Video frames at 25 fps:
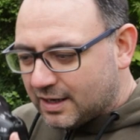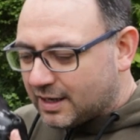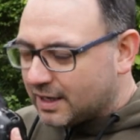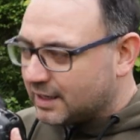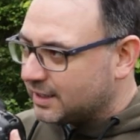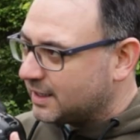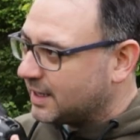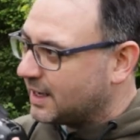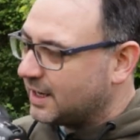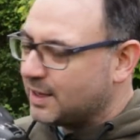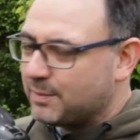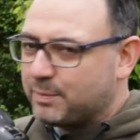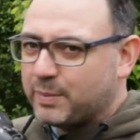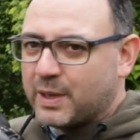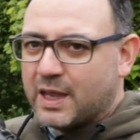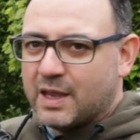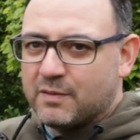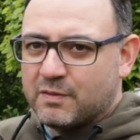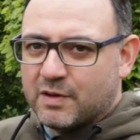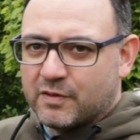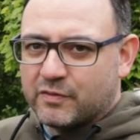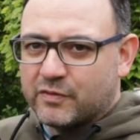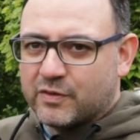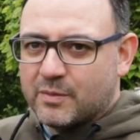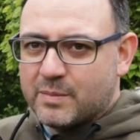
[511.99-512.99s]
and kind of
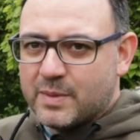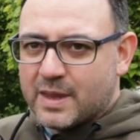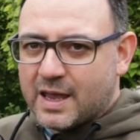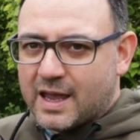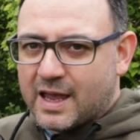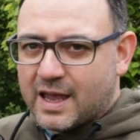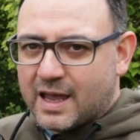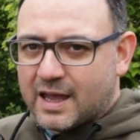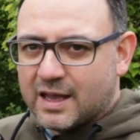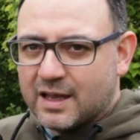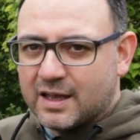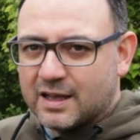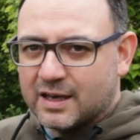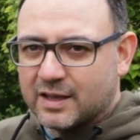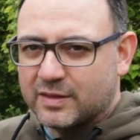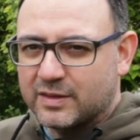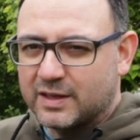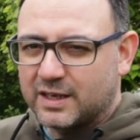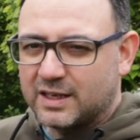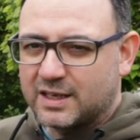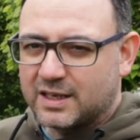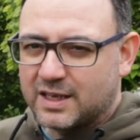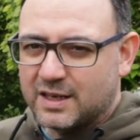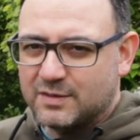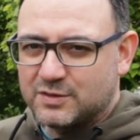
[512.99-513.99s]
pivot from there. I
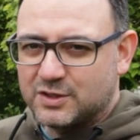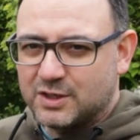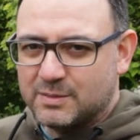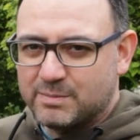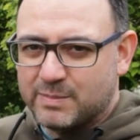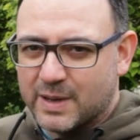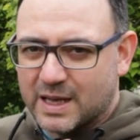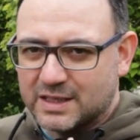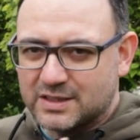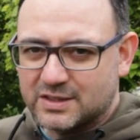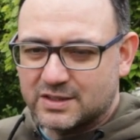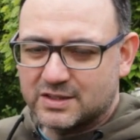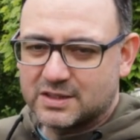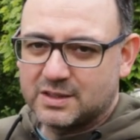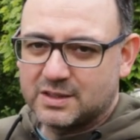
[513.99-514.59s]
think it gives you better